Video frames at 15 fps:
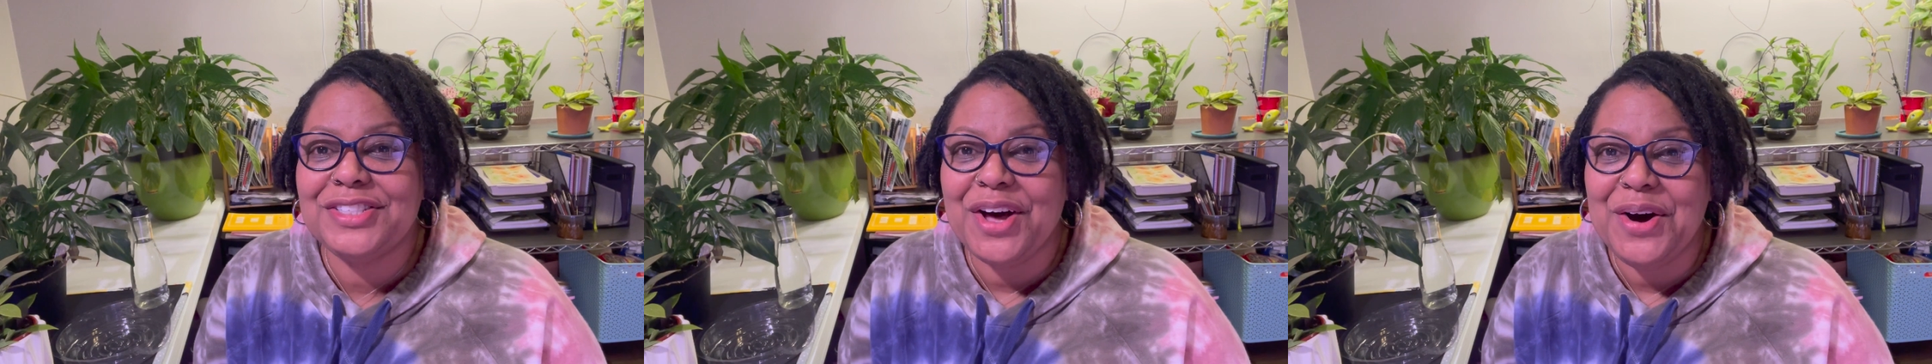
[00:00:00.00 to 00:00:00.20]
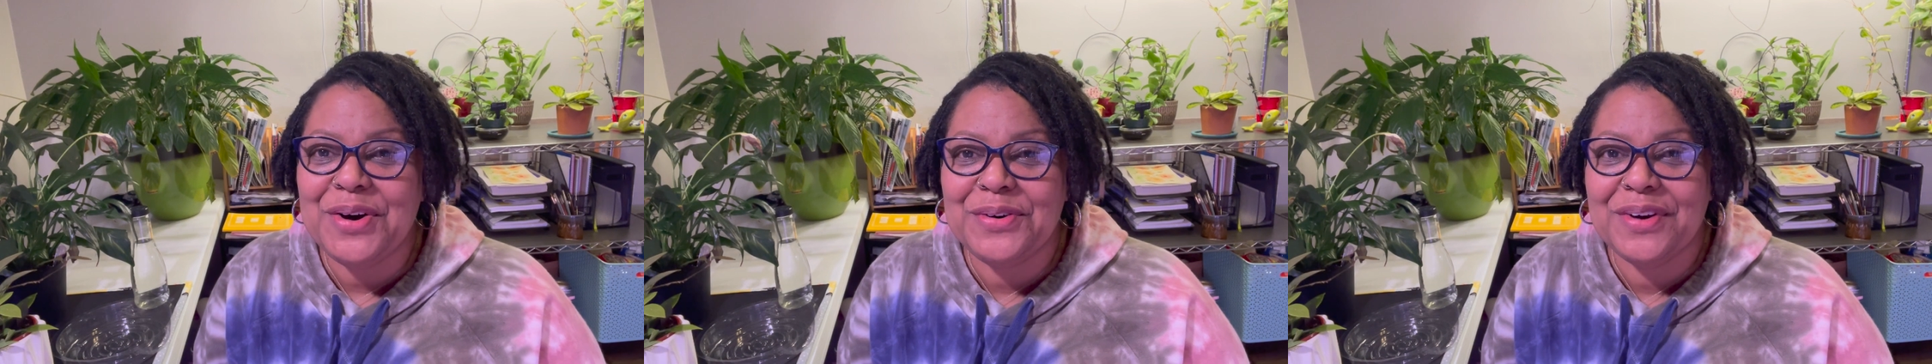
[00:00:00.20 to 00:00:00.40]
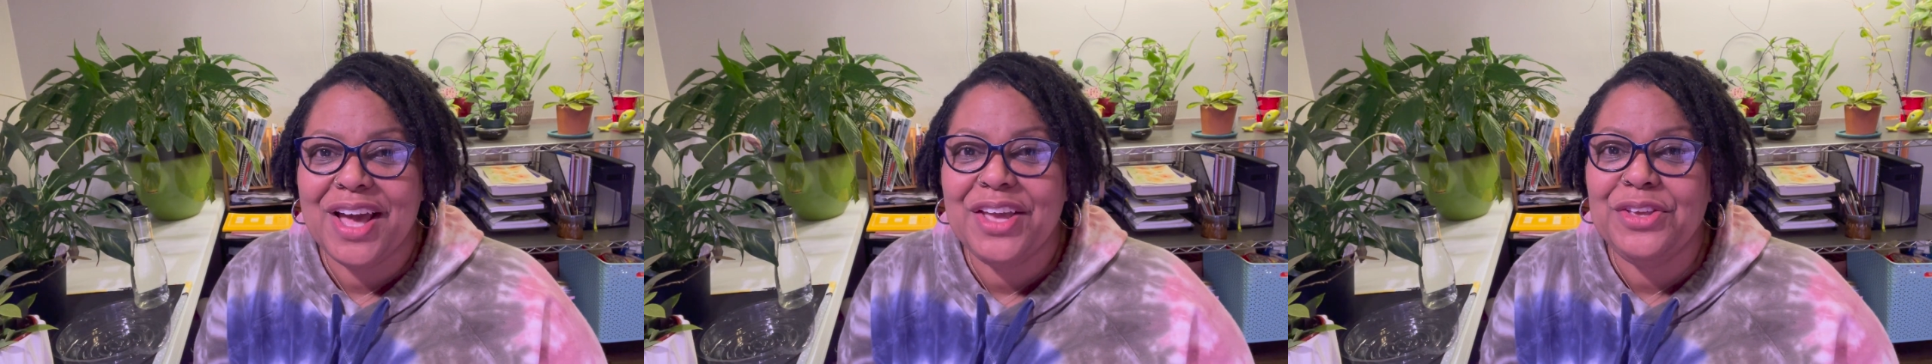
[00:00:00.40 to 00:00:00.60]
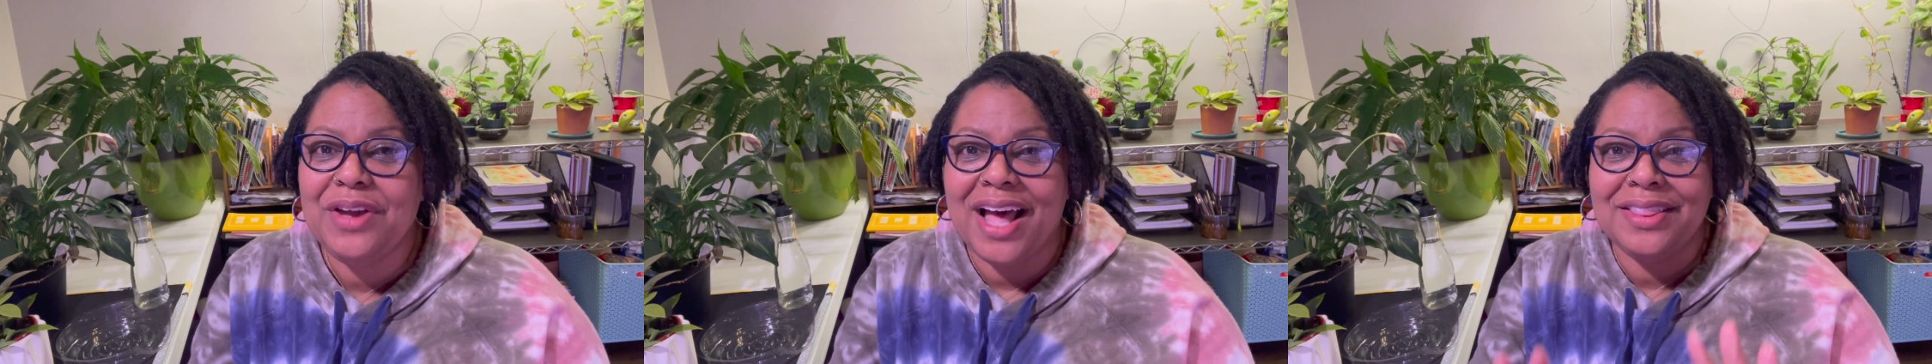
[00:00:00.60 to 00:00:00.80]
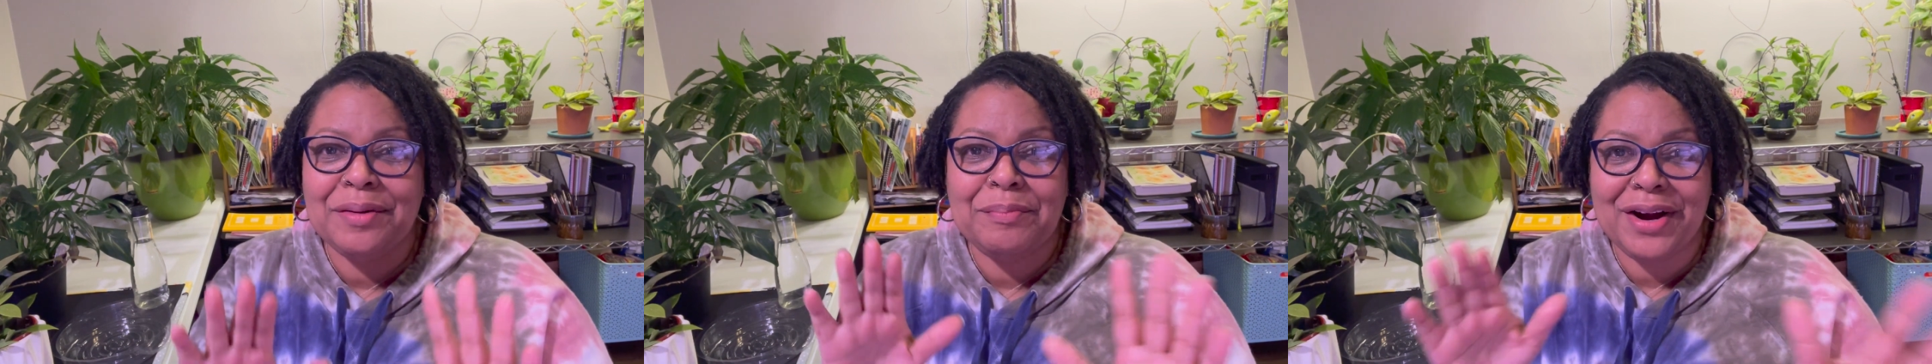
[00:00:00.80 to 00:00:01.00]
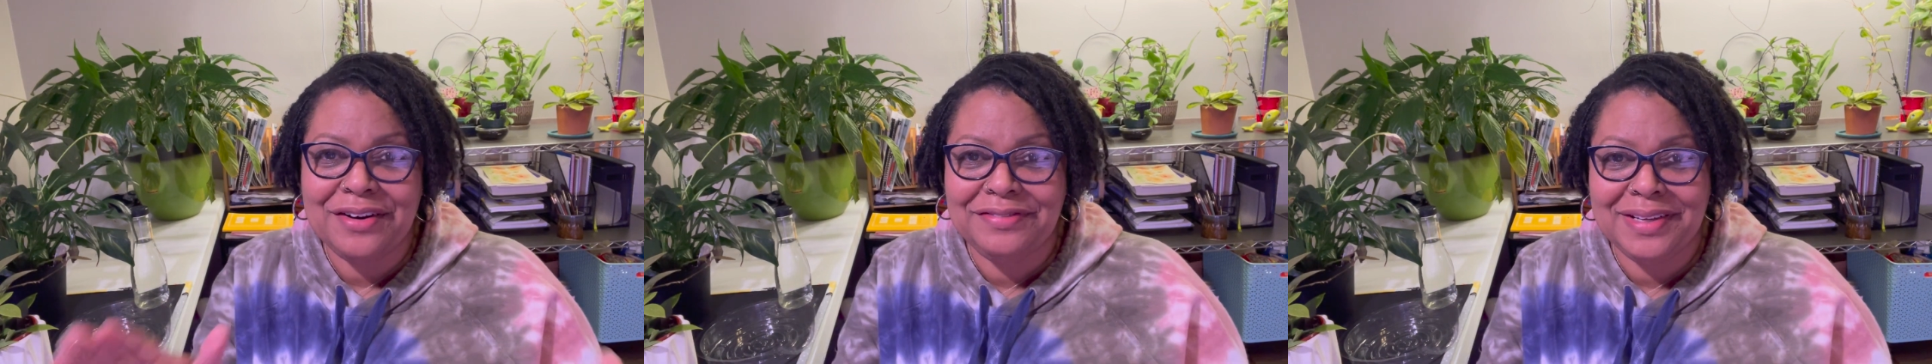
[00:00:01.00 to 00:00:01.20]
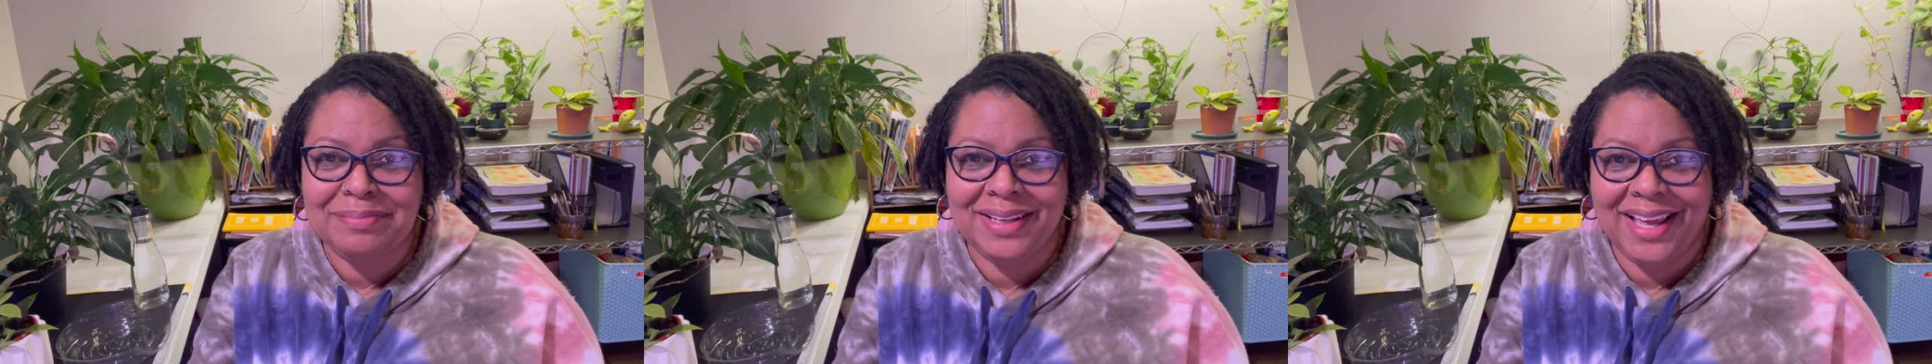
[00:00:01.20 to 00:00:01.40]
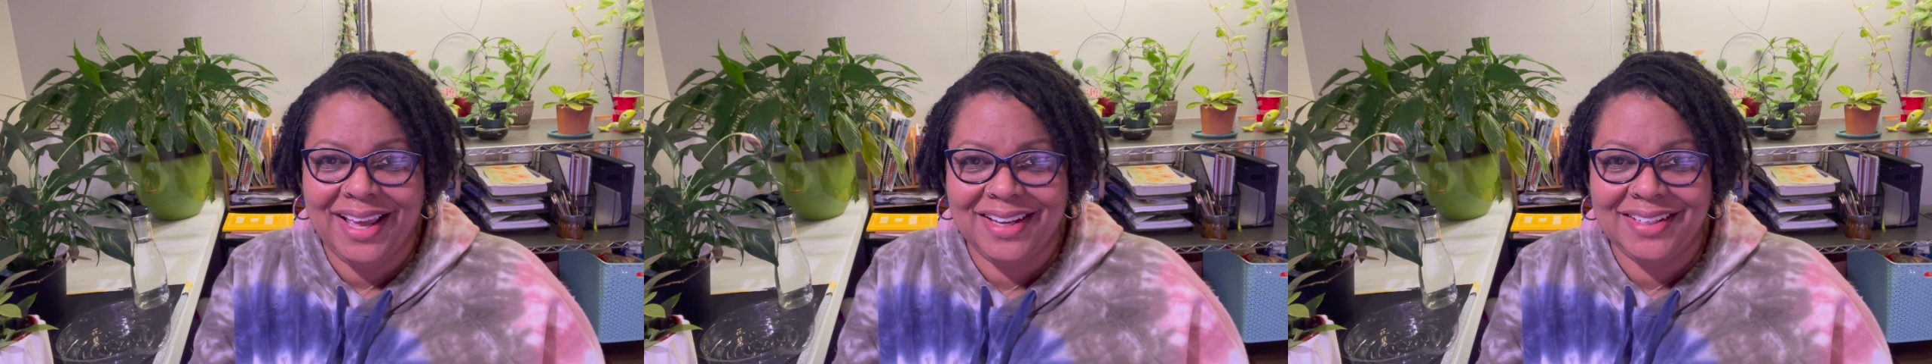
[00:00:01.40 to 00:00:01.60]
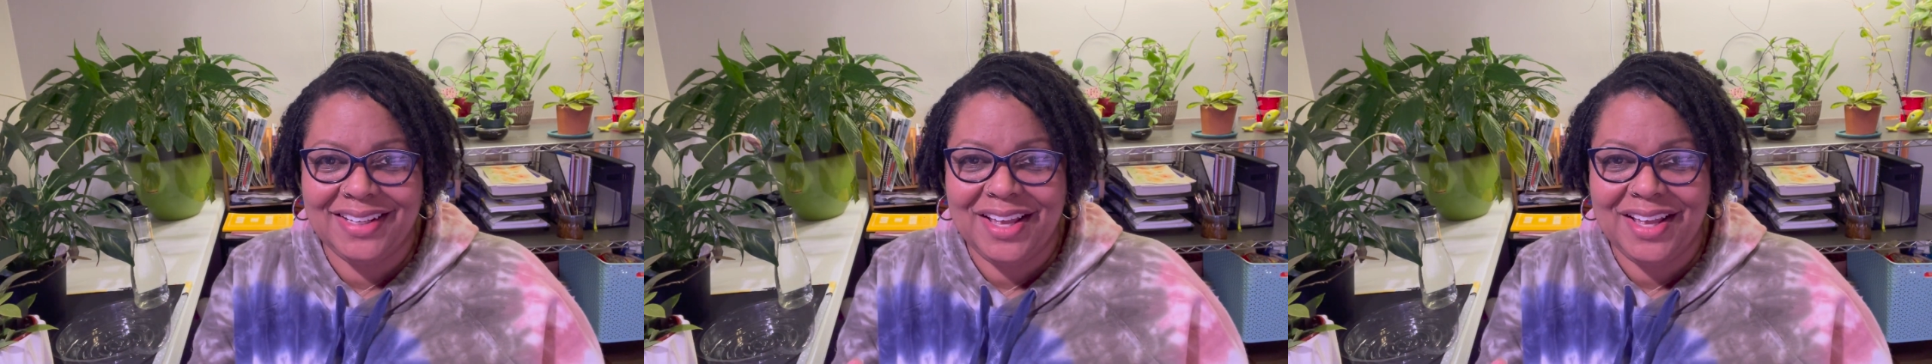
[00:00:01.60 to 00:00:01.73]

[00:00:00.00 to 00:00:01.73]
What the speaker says: So you got the perfect plant.